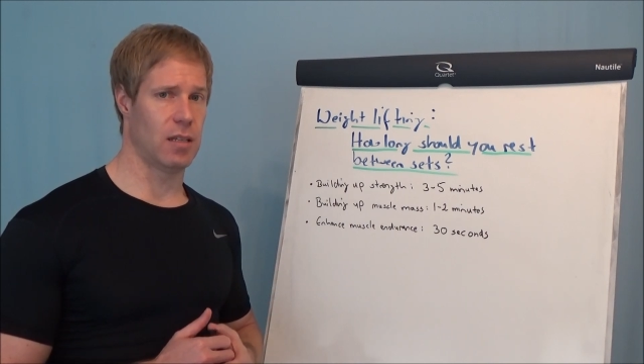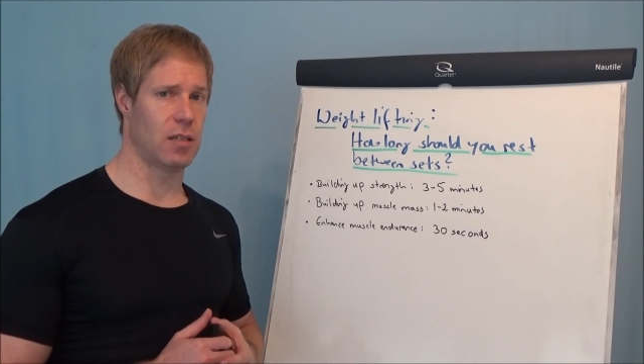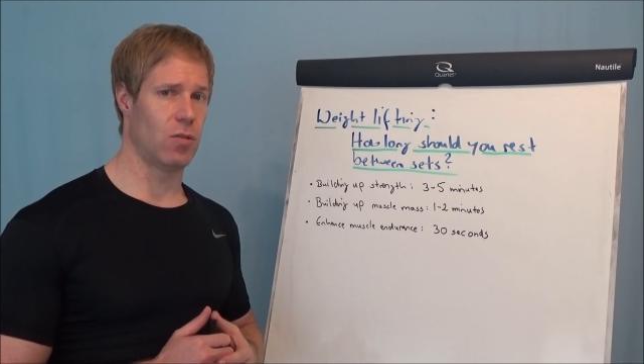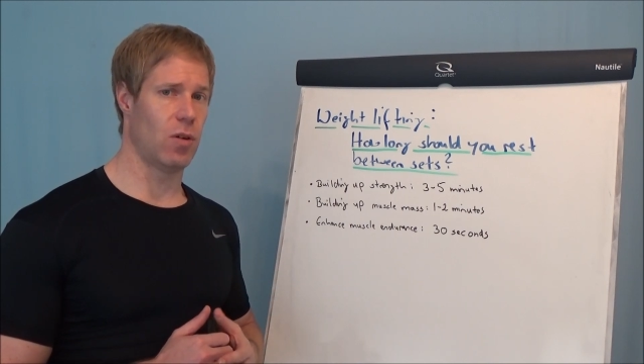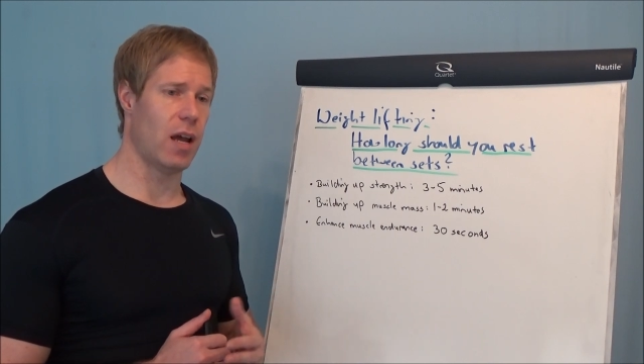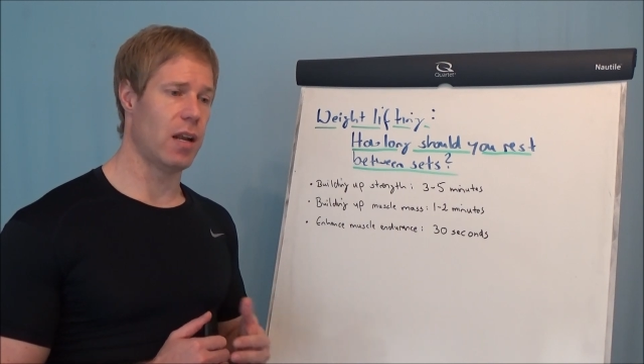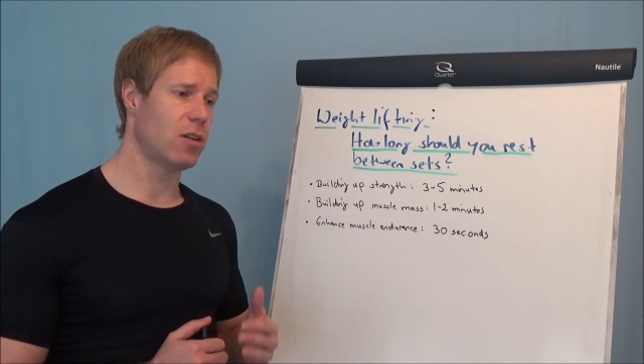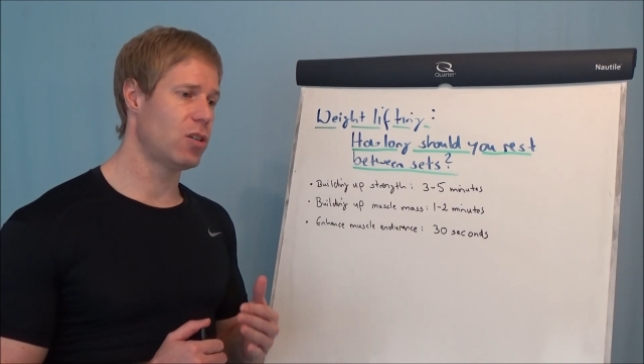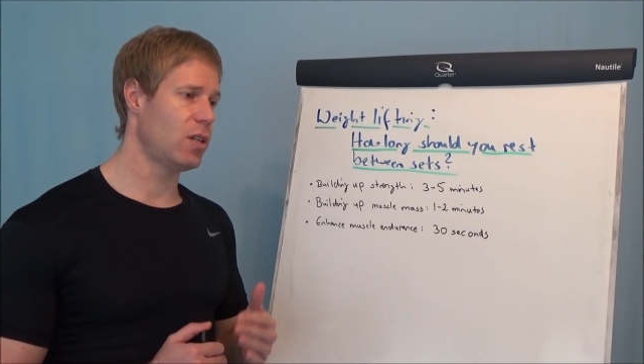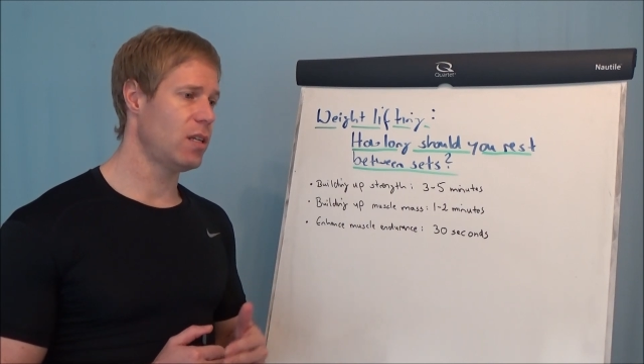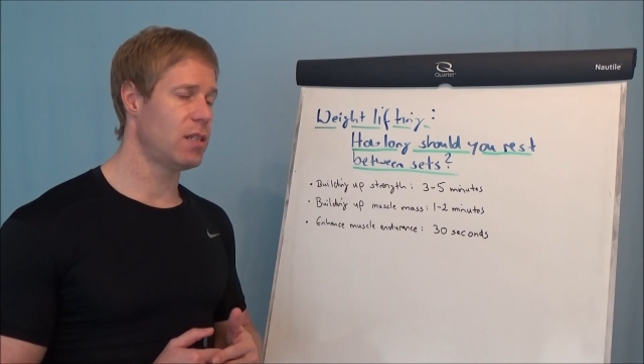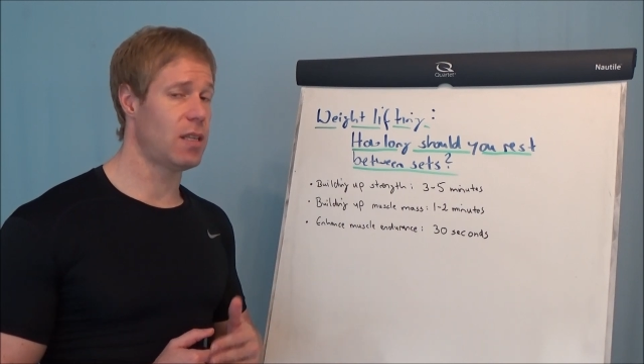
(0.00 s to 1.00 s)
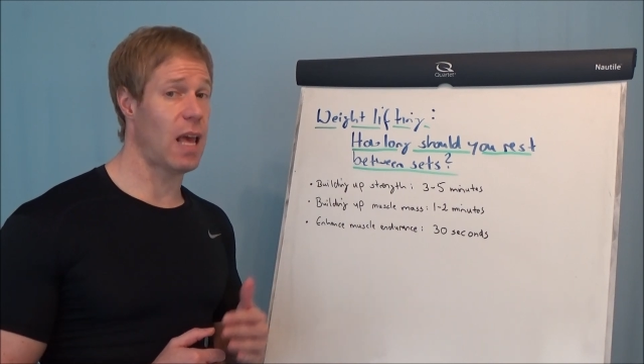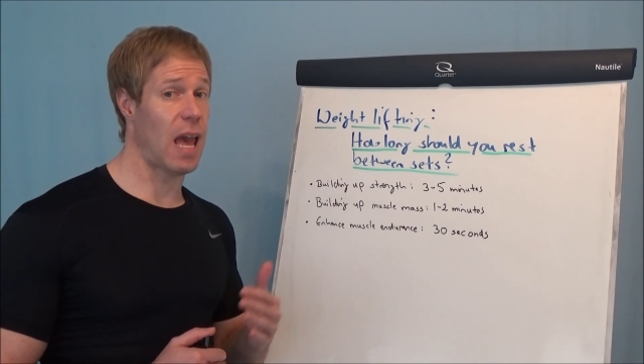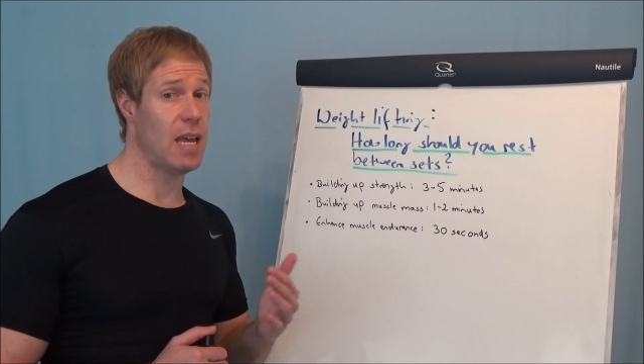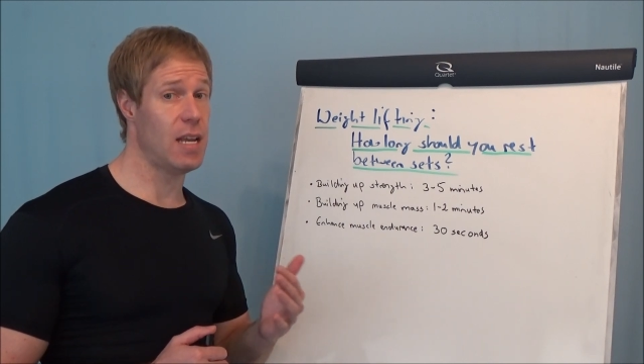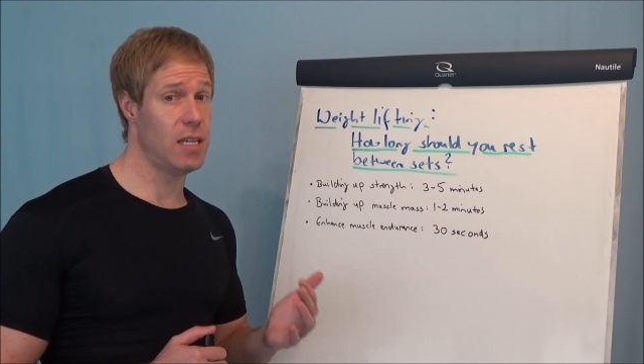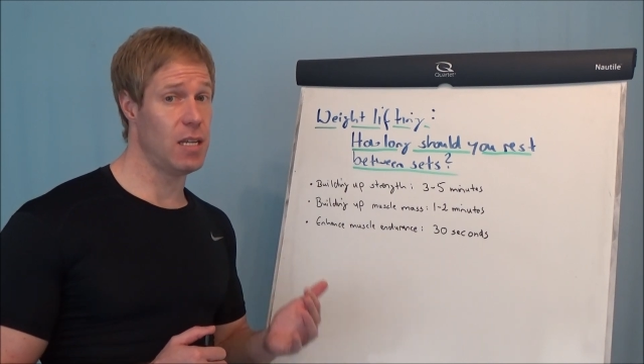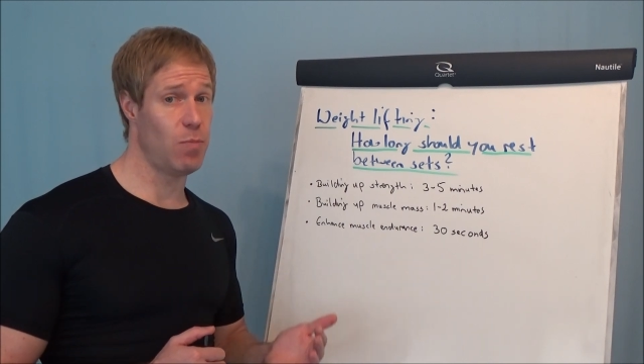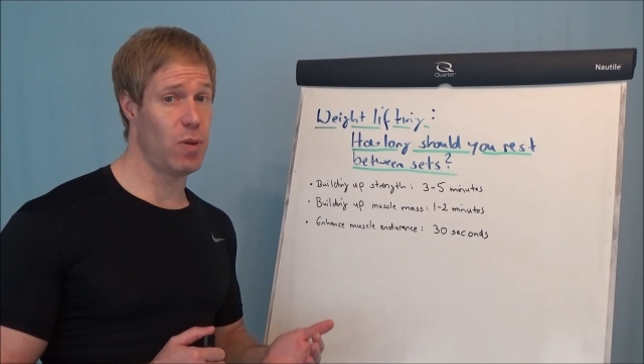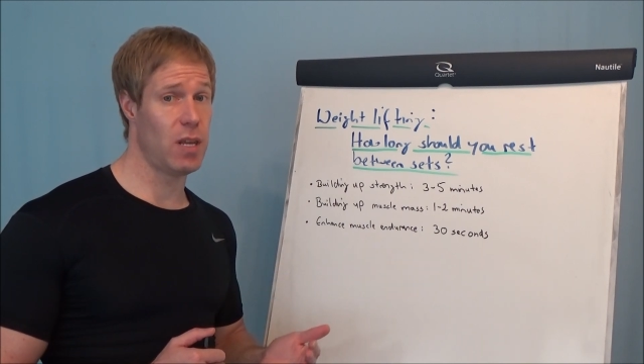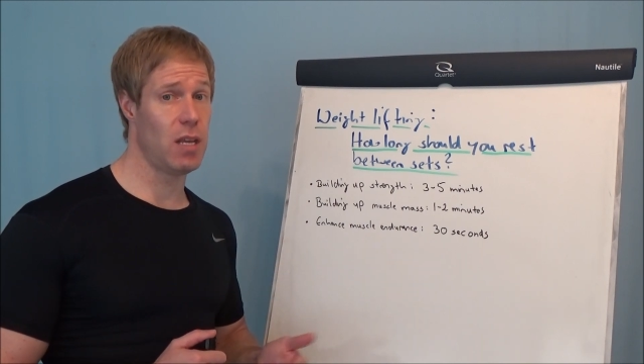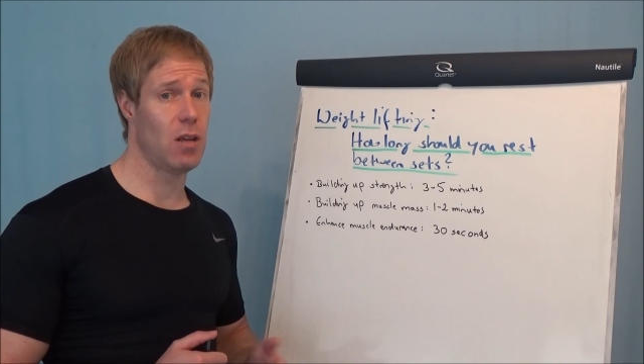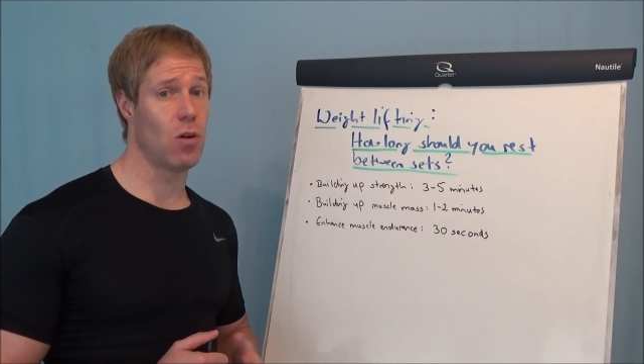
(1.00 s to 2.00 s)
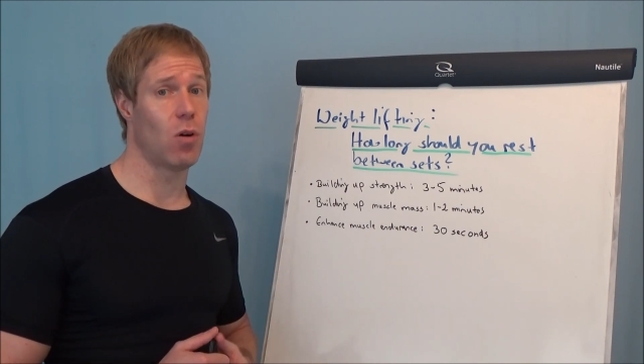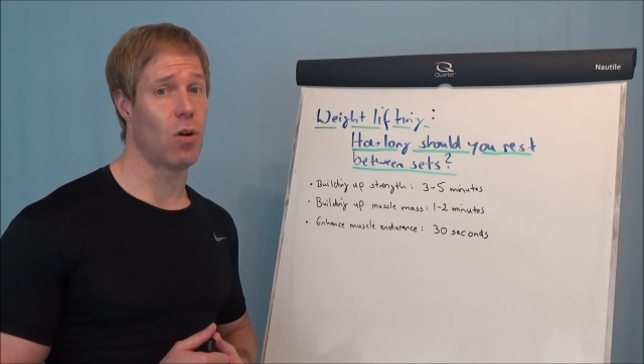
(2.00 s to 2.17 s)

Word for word: So energy is the ATP